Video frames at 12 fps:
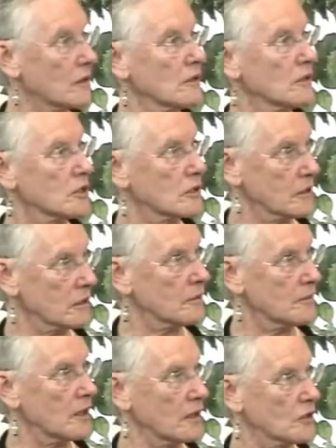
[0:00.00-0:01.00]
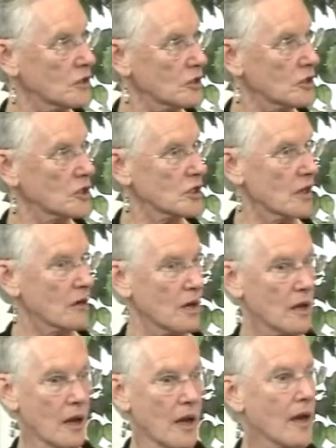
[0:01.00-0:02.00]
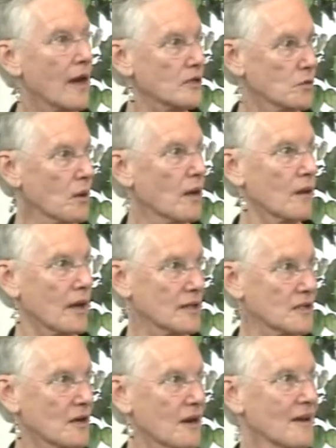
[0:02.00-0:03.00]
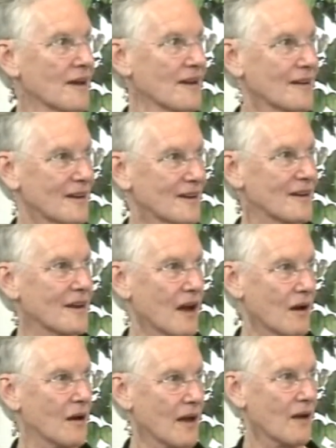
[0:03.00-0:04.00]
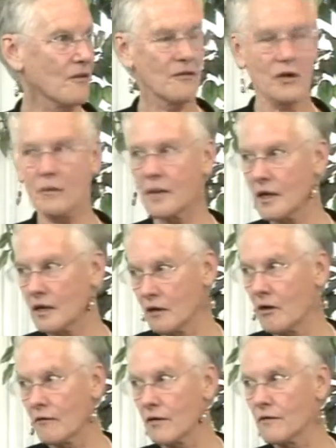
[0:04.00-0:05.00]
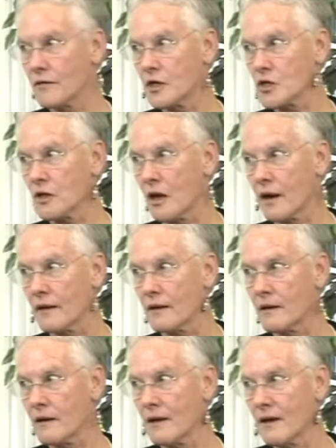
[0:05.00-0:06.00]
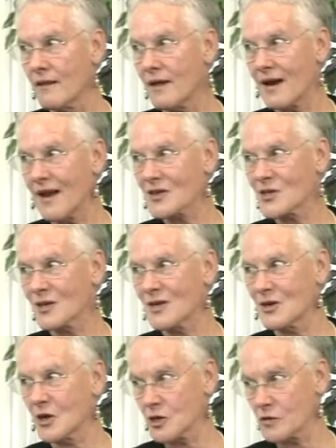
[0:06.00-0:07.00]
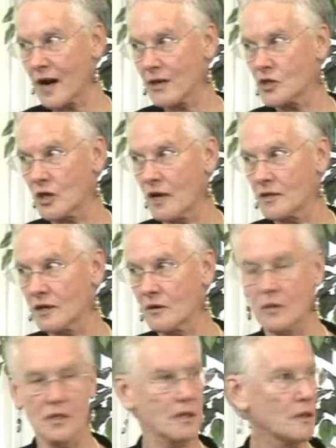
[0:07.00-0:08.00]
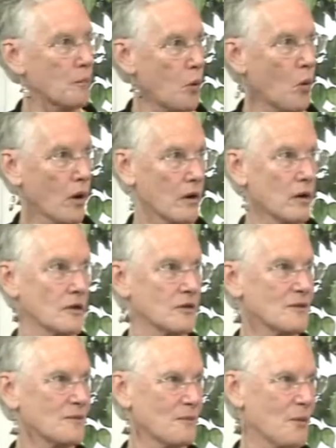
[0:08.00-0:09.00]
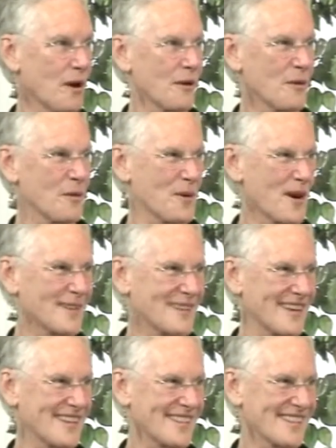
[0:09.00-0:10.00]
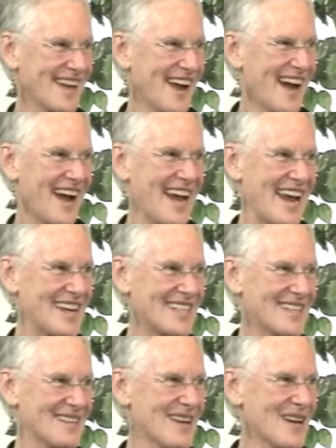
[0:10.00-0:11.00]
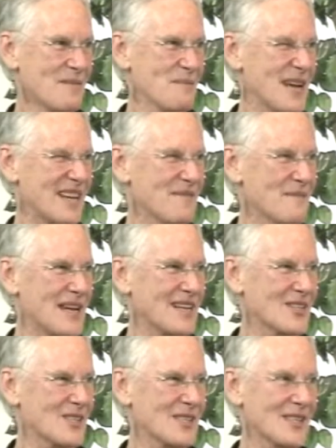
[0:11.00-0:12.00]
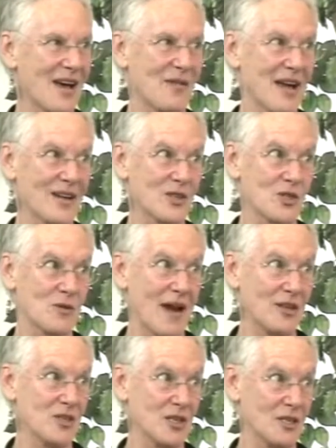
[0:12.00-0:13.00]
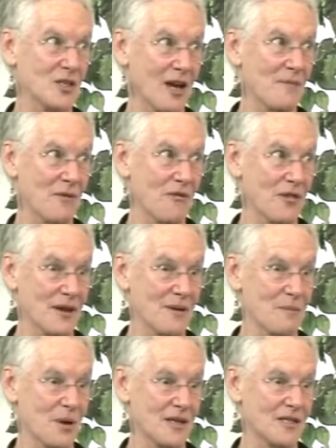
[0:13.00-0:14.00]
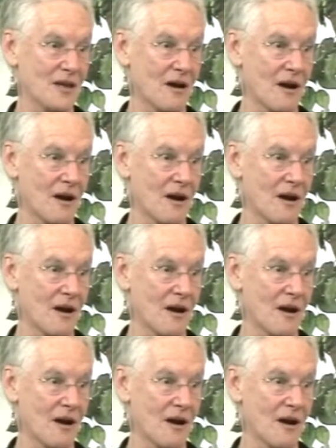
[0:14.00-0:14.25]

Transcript: in the Committee on Judiciary, as well as get it out of the committee and over the finish line. And that actually, in our strategizing, was an important part of the process. Mm-hmm. I hate to make it just sound like a strategy type of thing, but